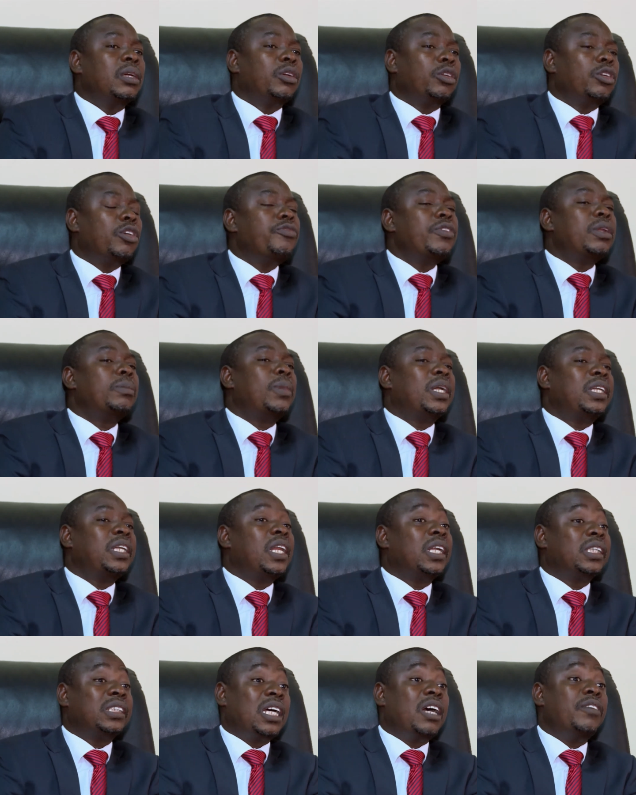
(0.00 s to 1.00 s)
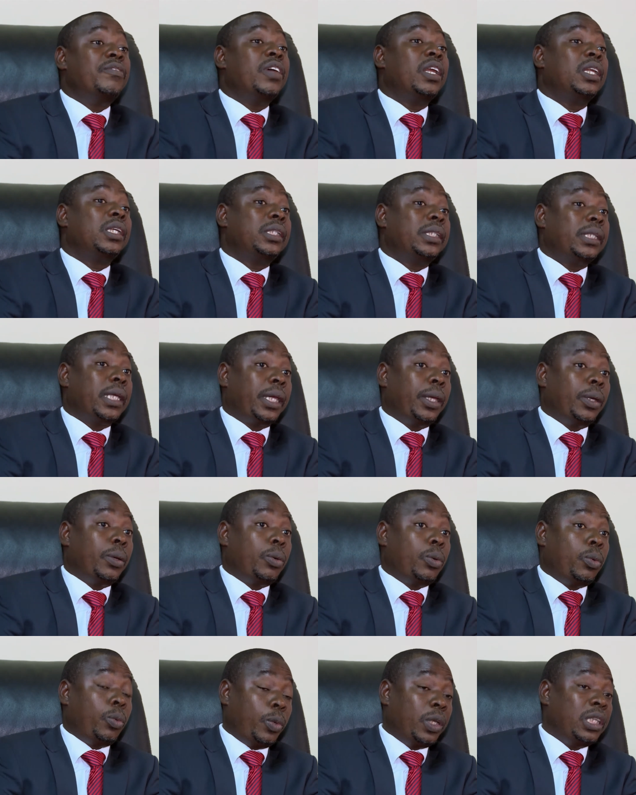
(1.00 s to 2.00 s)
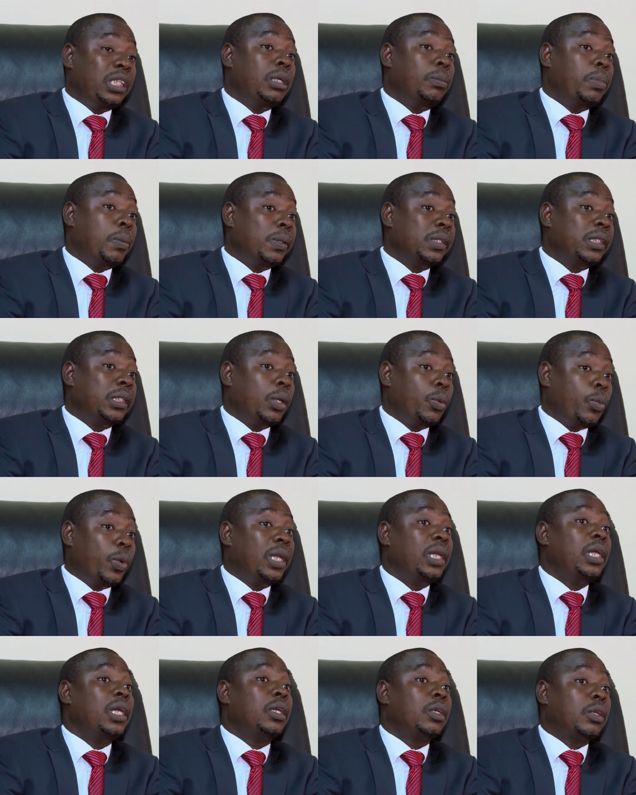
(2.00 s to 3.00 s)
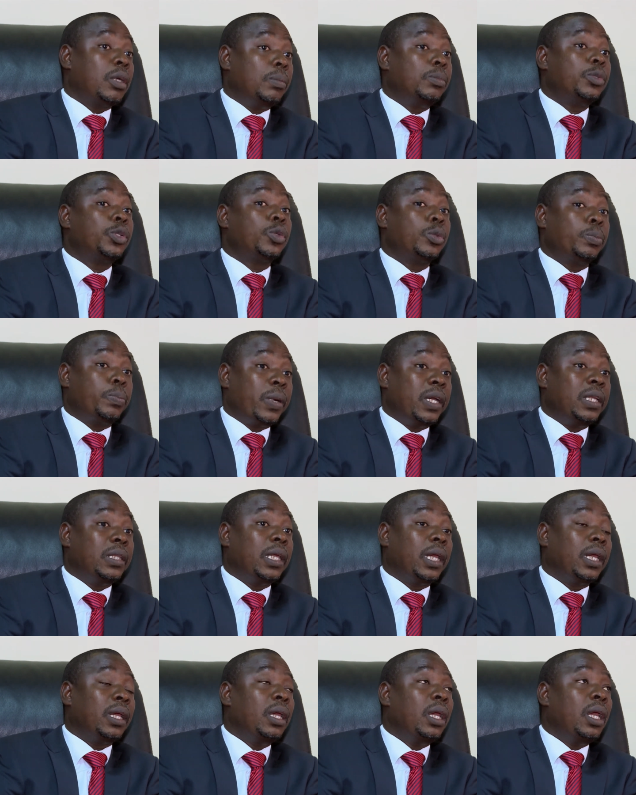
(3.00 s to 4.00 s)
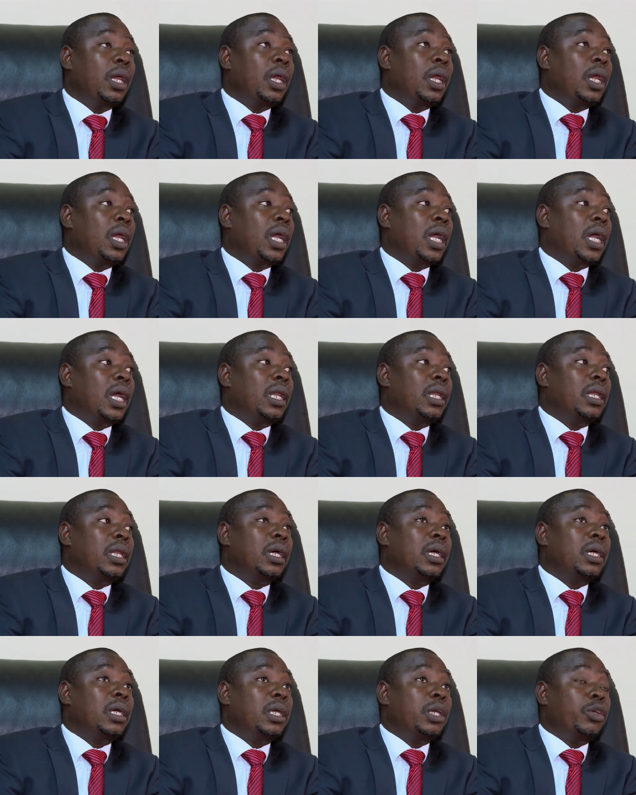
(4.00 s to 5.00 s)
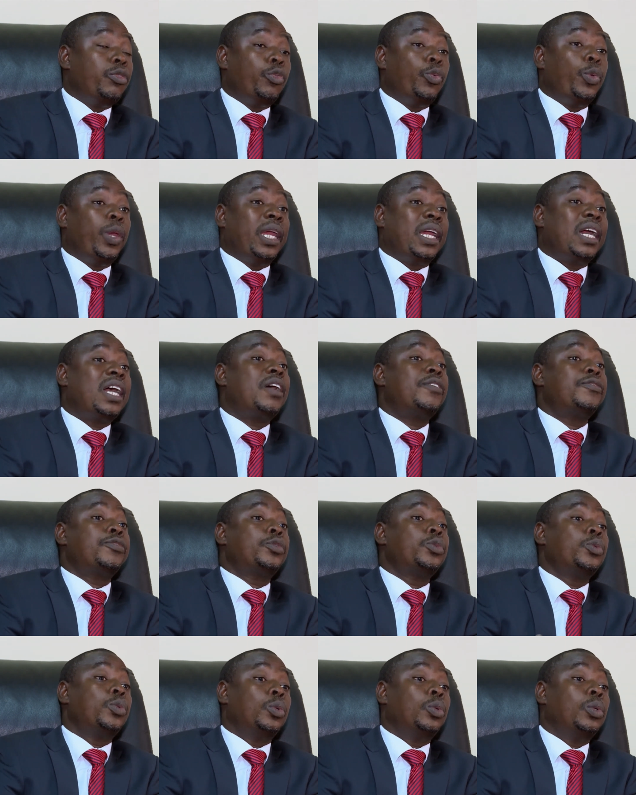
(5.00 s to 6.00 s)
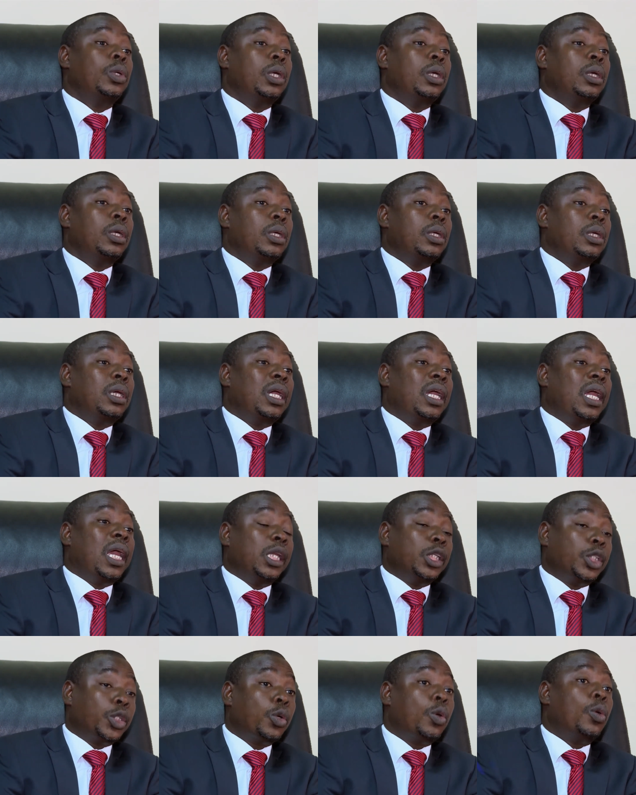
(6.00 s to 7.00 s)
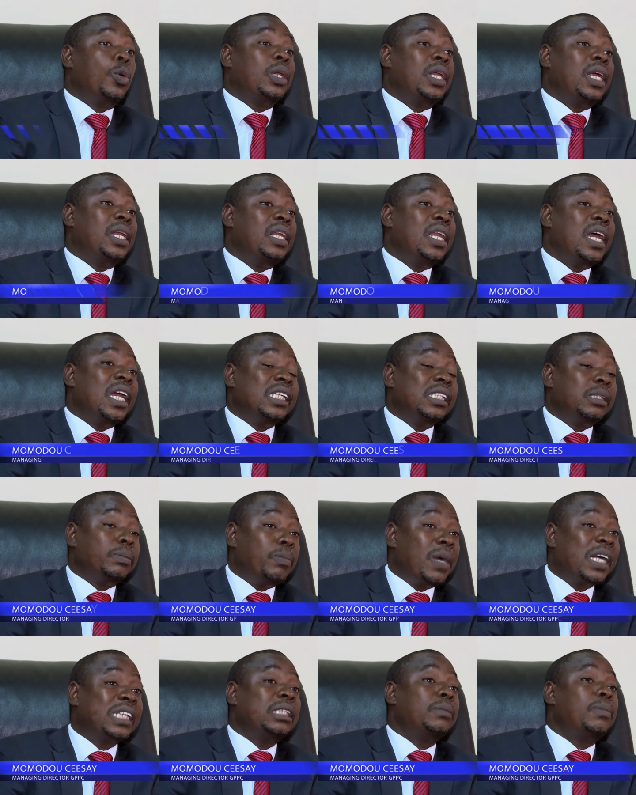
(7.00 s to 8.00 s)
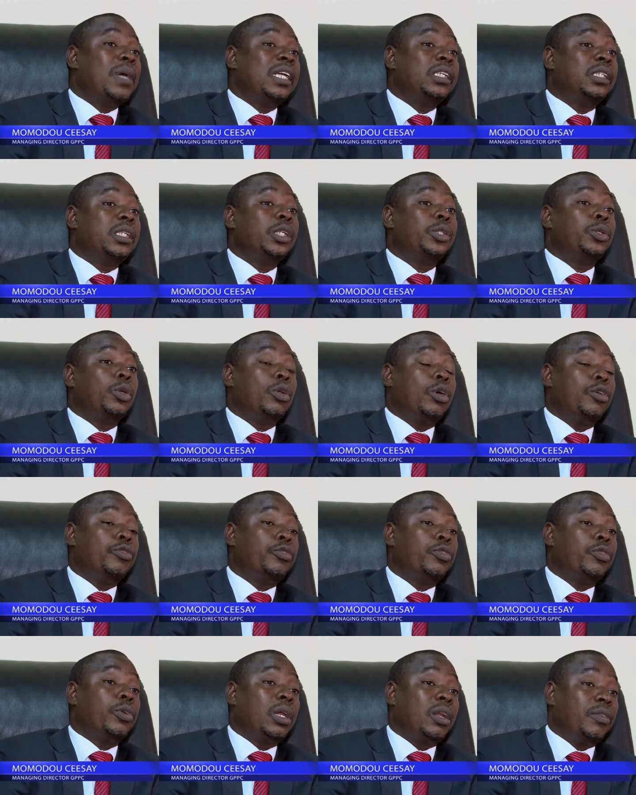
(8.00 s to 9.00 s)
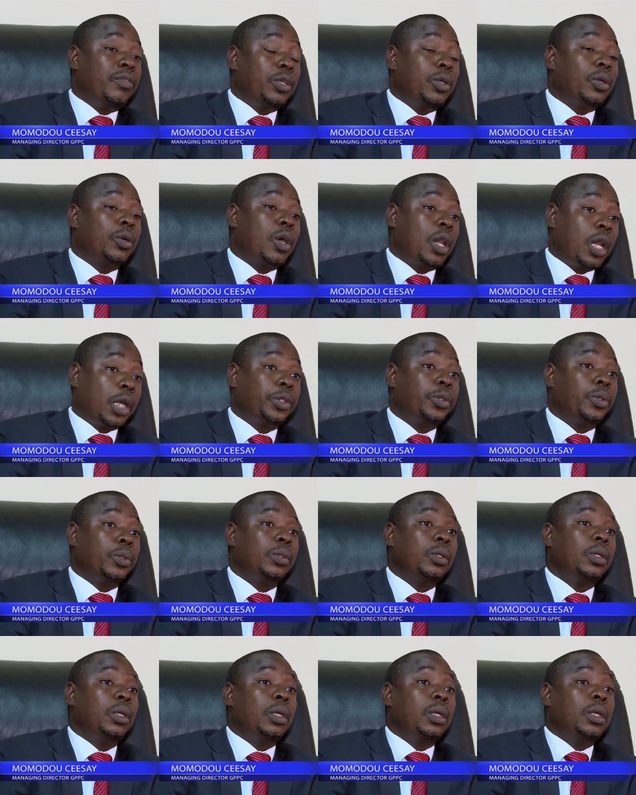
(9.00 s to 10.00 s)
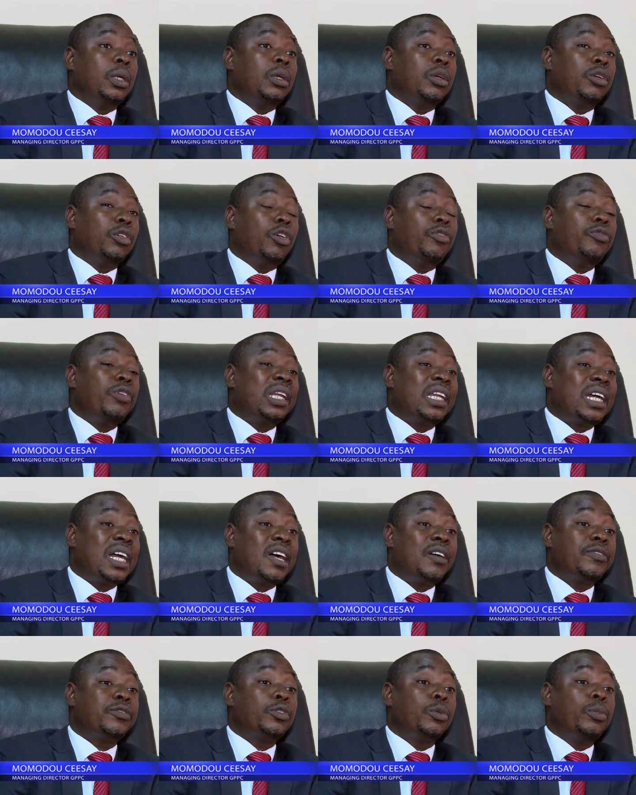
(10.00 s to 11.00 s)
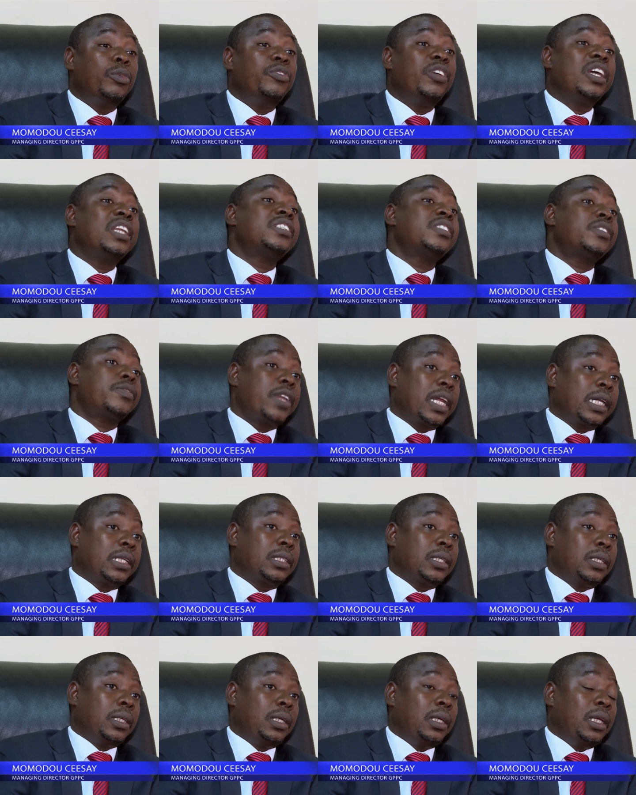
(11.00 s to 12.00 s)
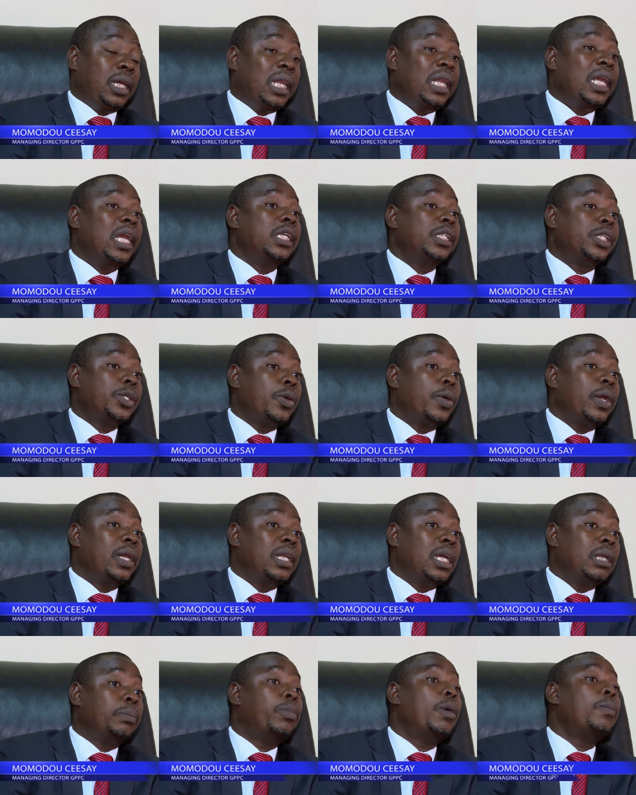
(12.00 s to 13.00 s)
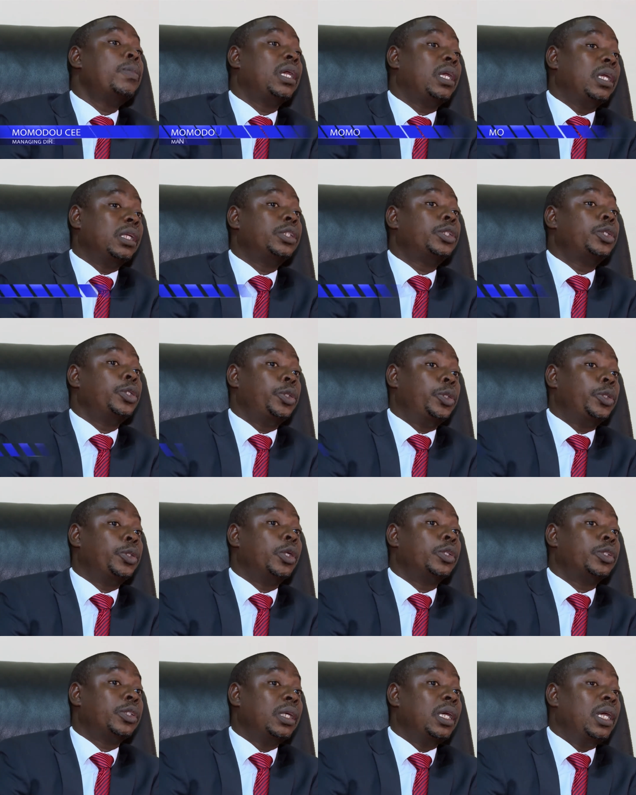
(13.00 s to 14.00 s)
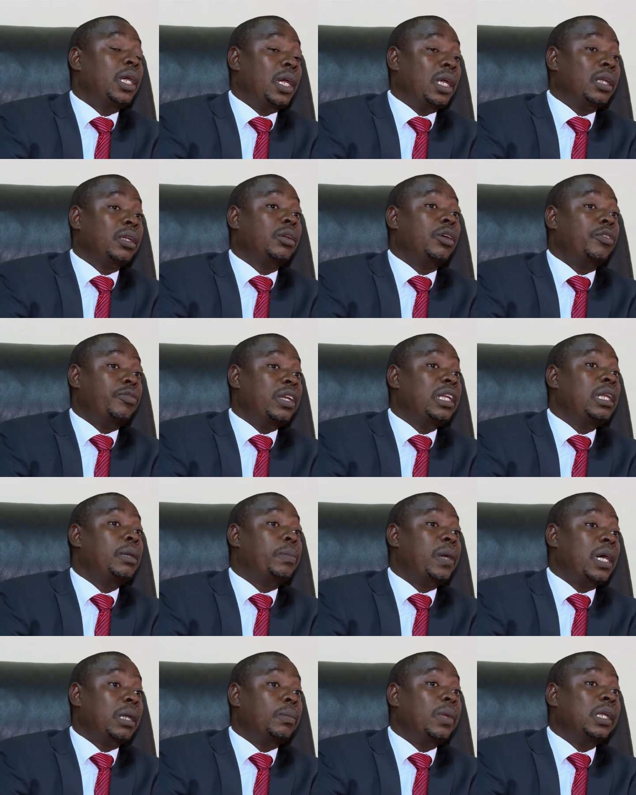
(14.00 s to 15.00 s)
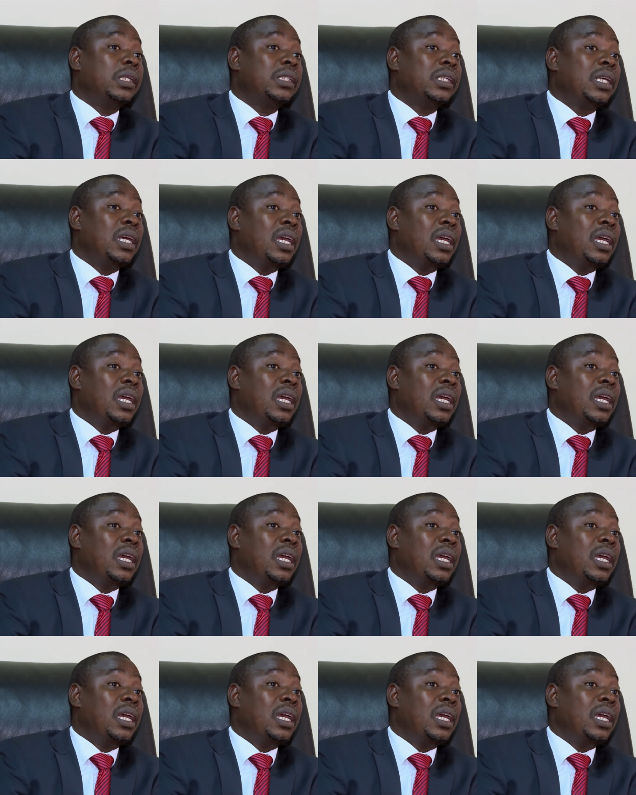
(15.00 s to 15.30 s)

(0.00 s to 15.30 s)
Government materials are very secure with GPPC when it comes to printing. And if we have to ensure that there is maximization of revenue collection, government have to be very strict in ensuring that public institutions and government departments